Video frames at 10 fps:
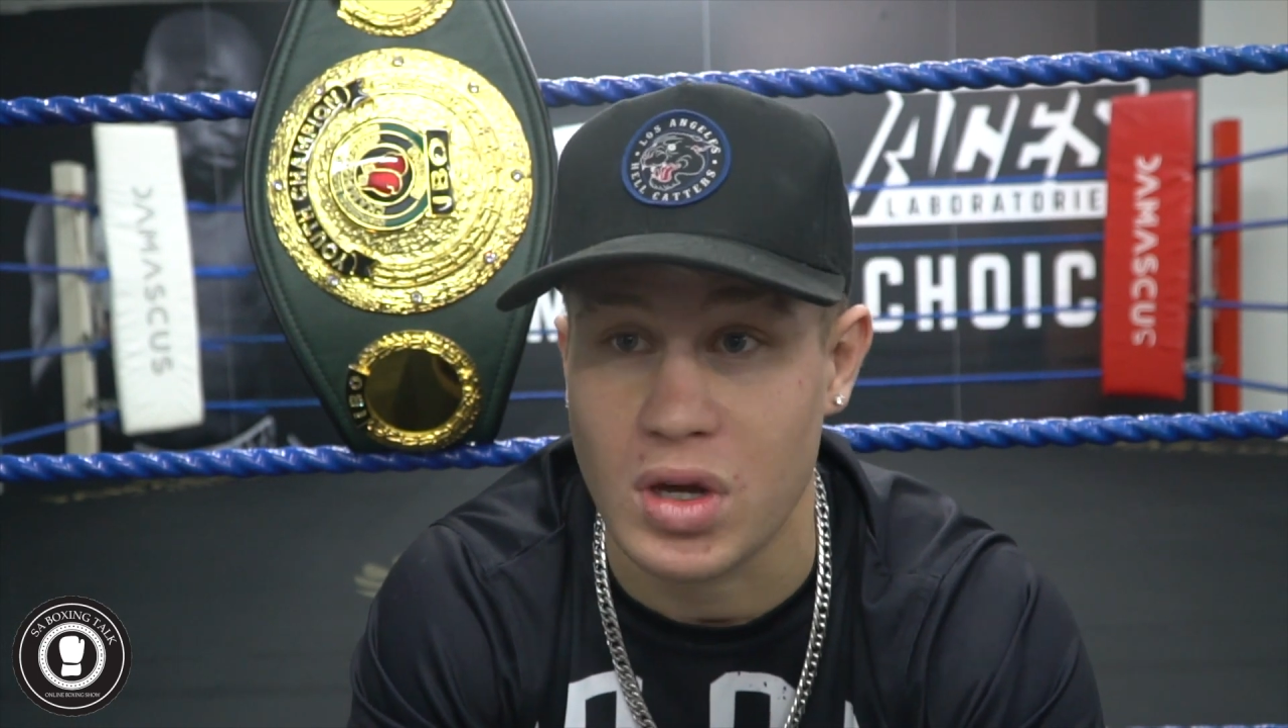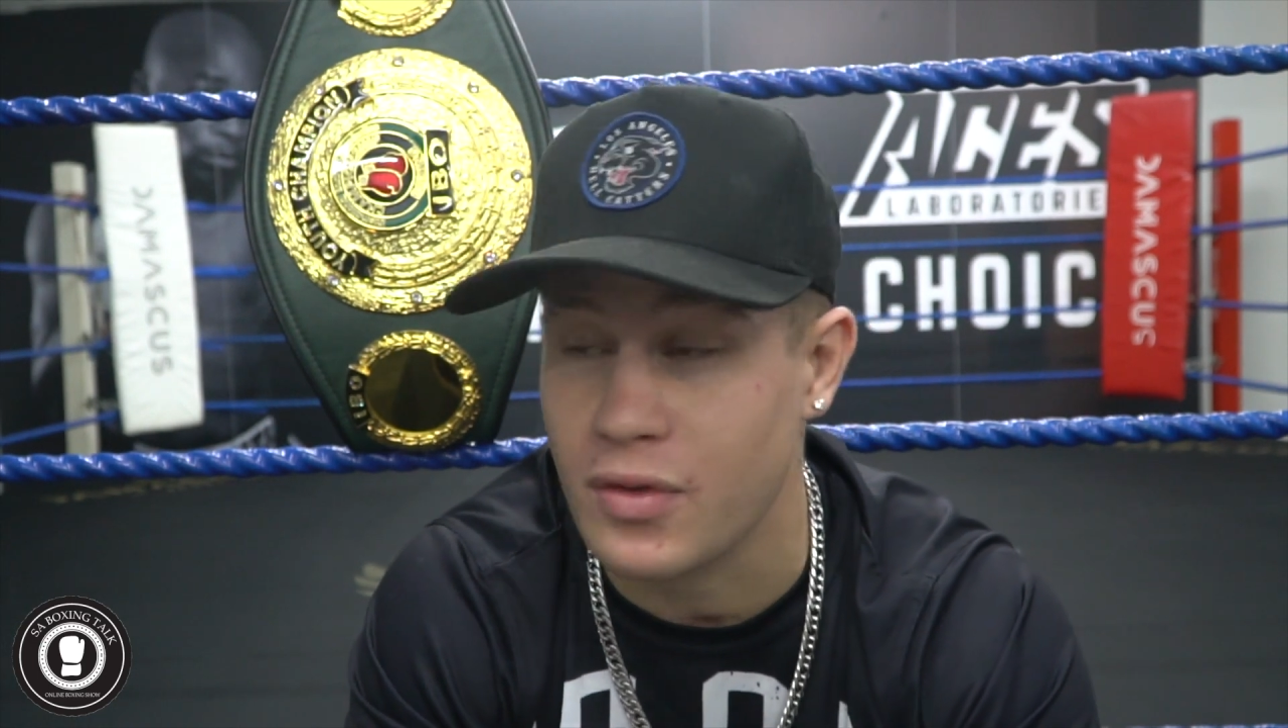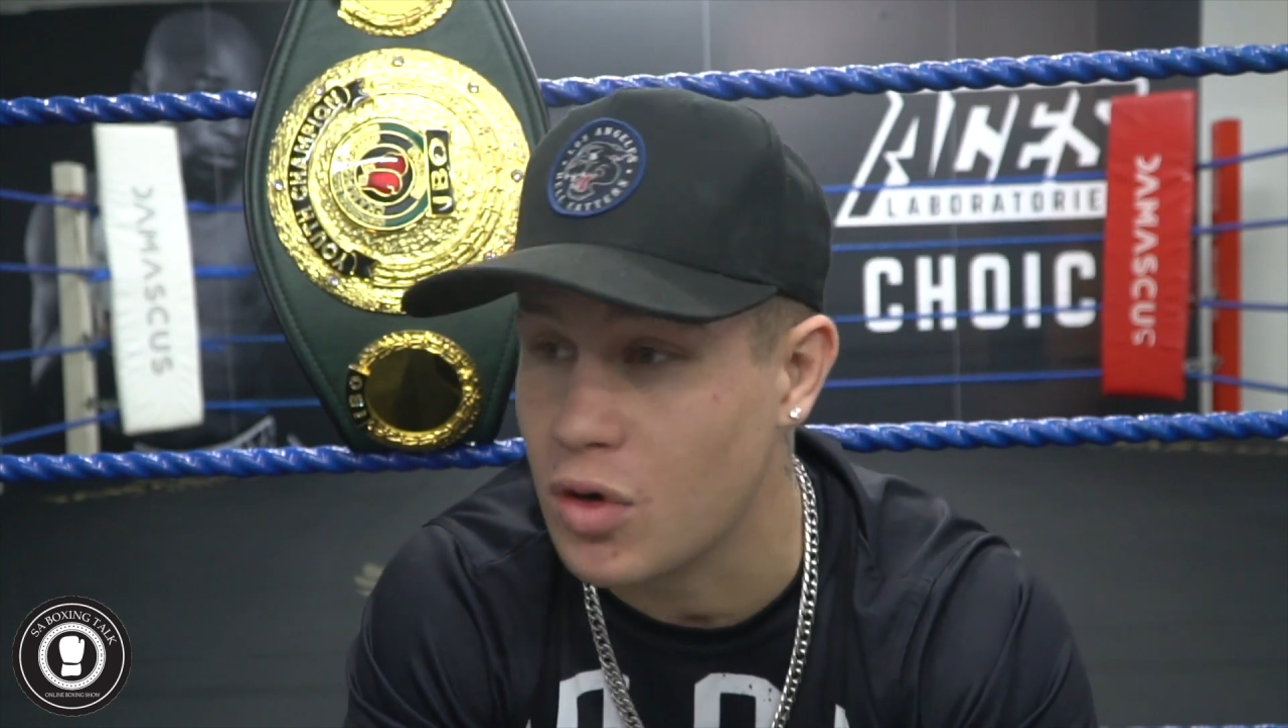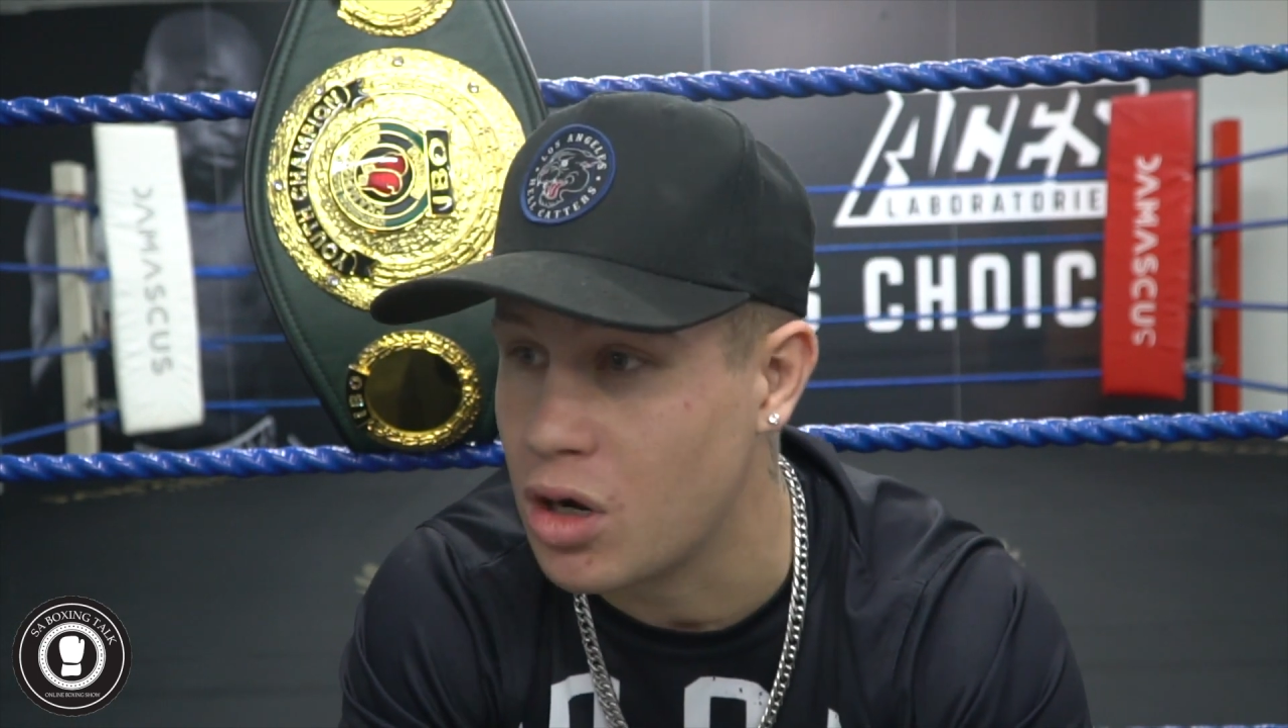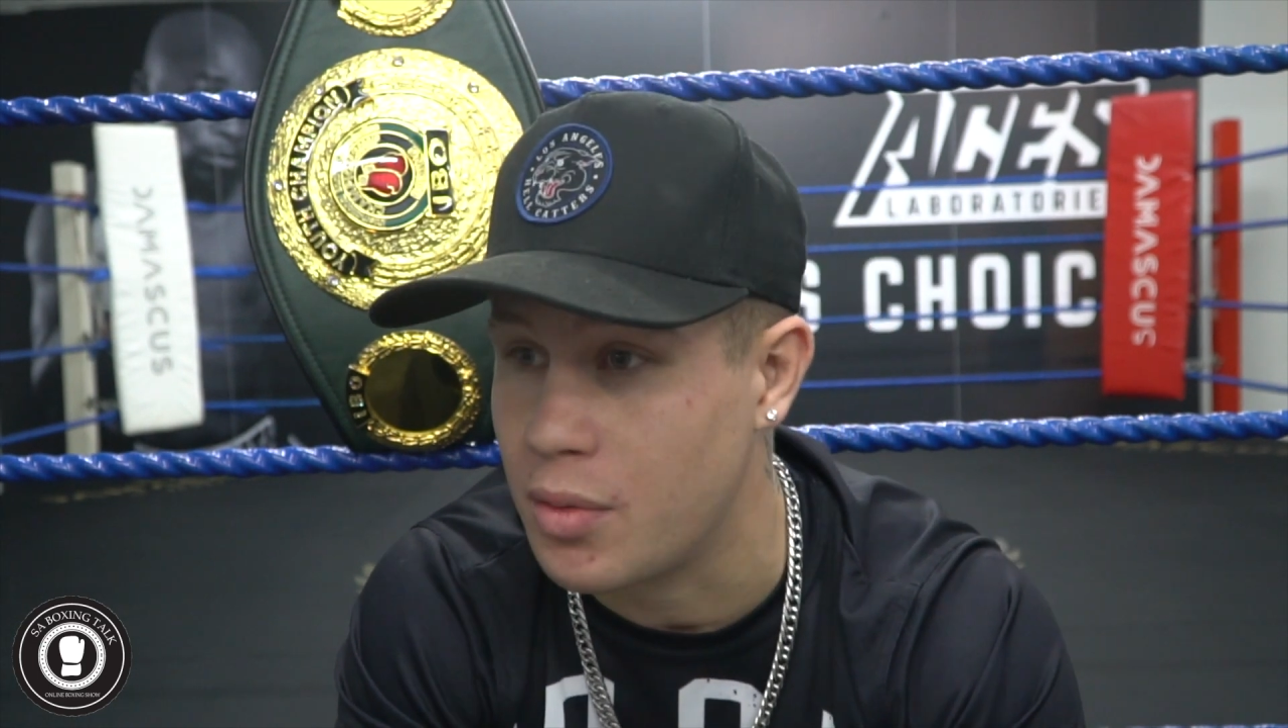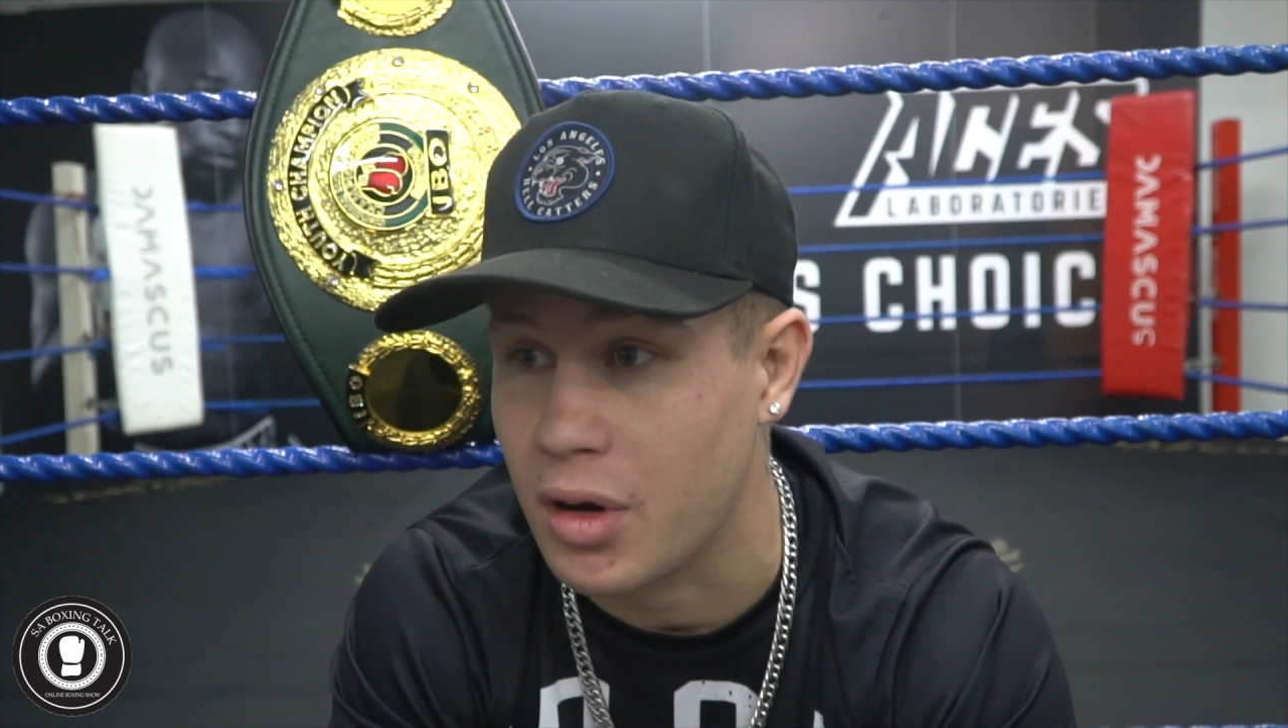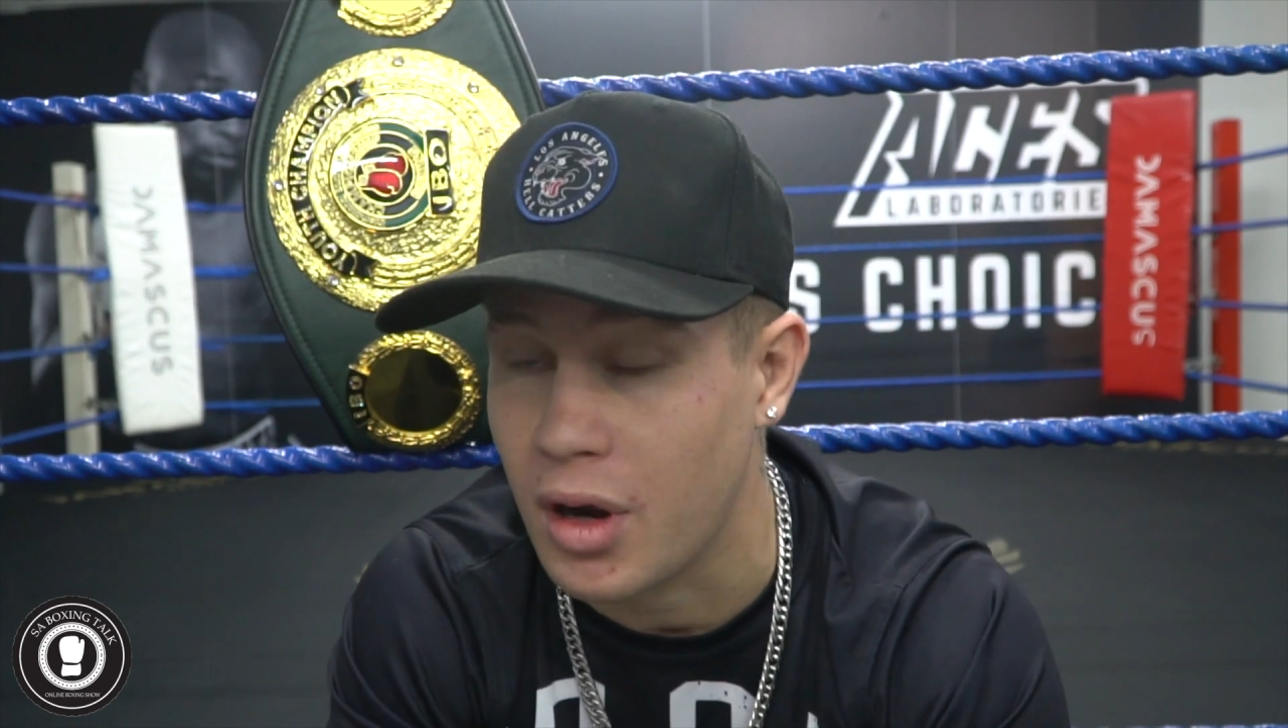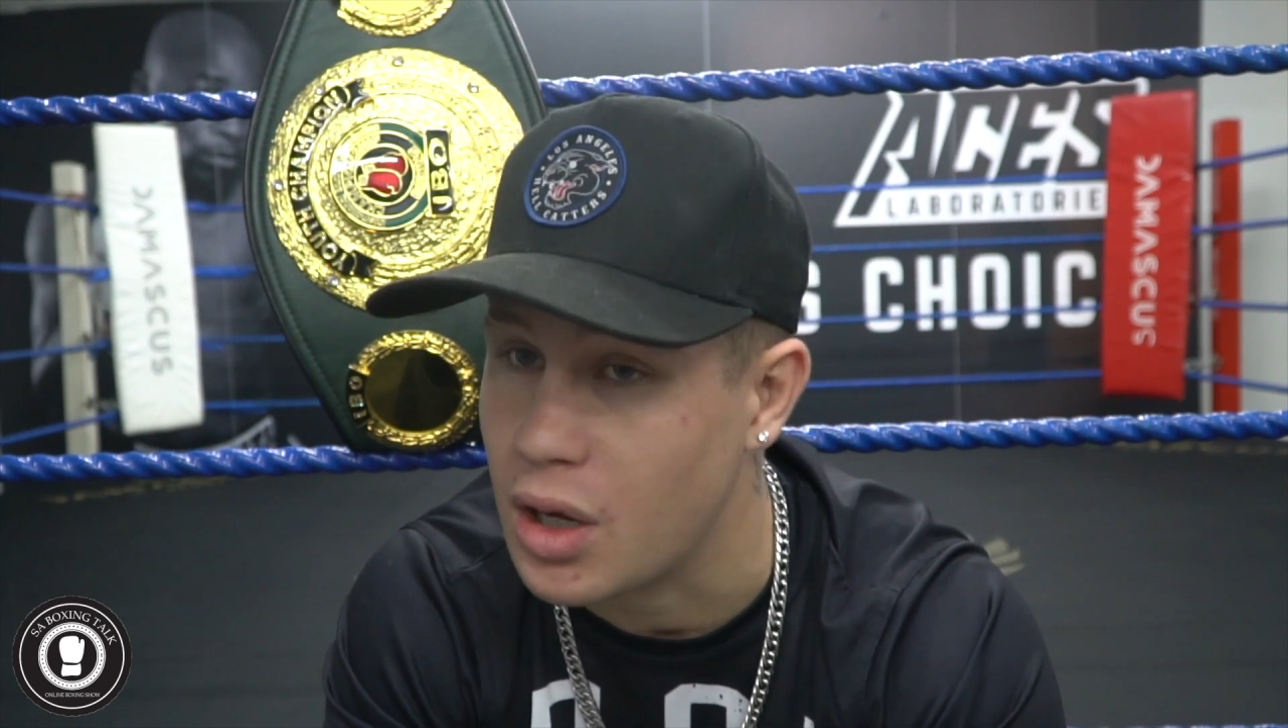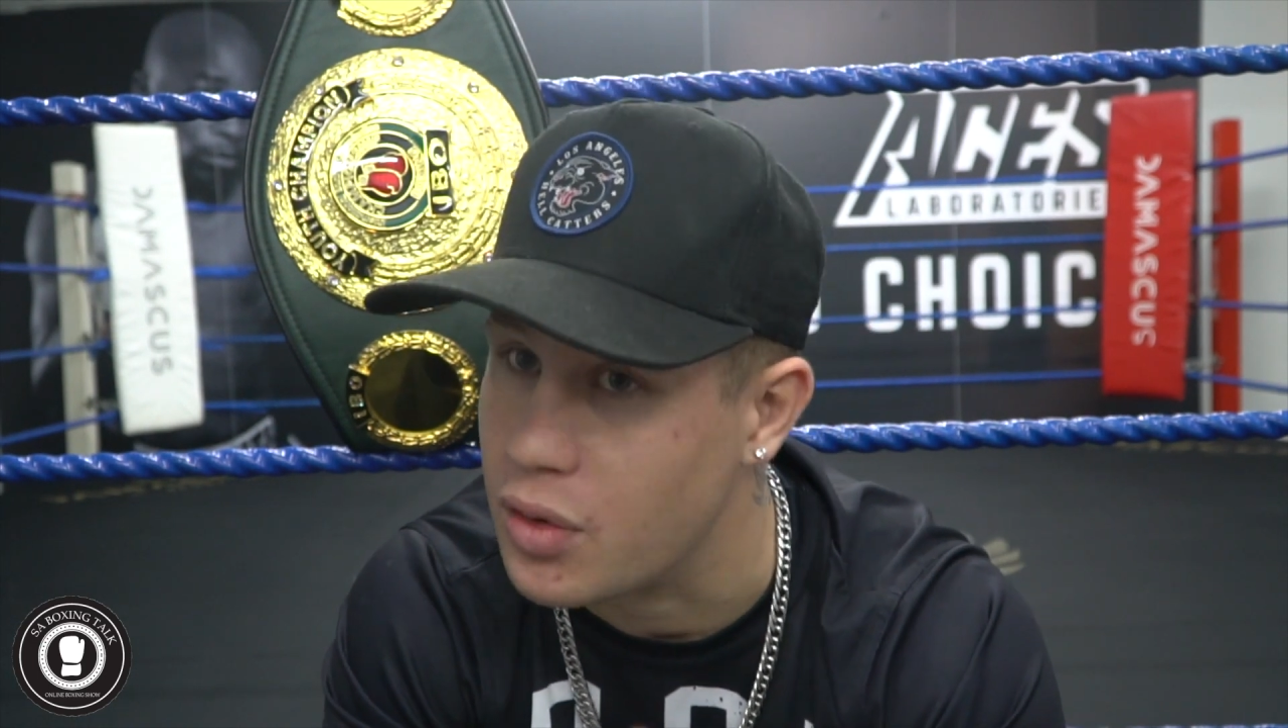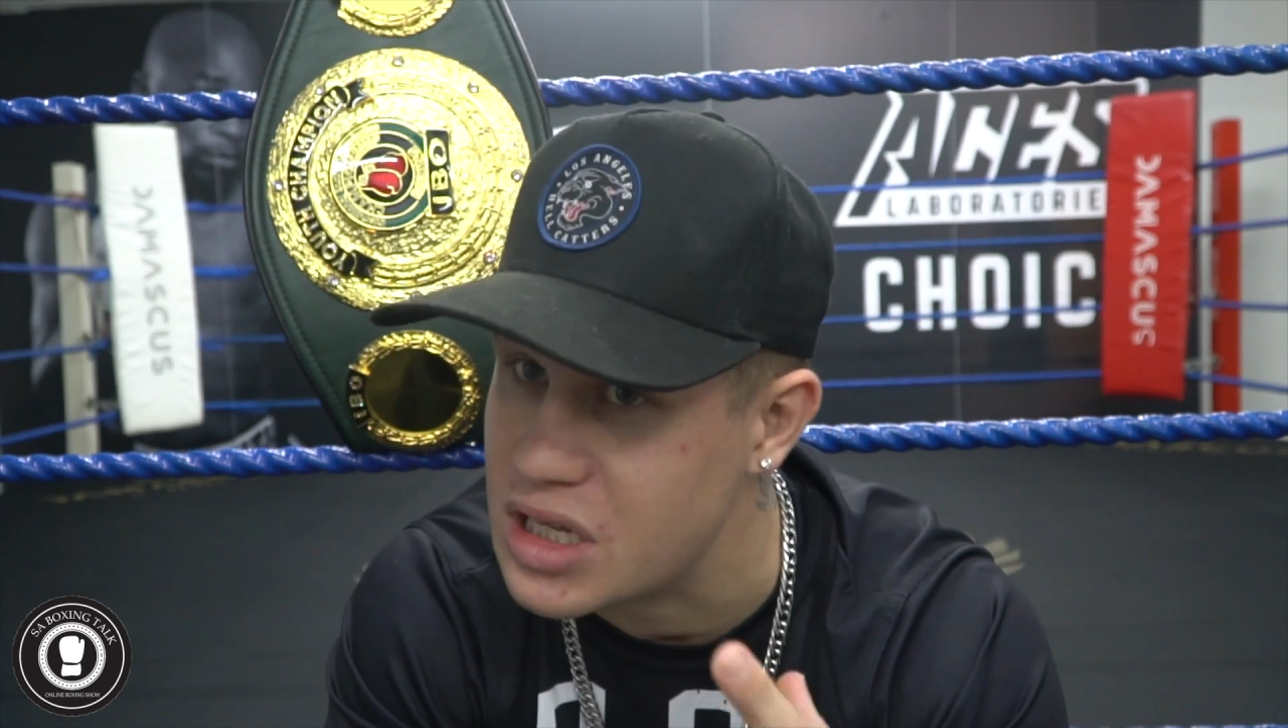Even Conor McGregor,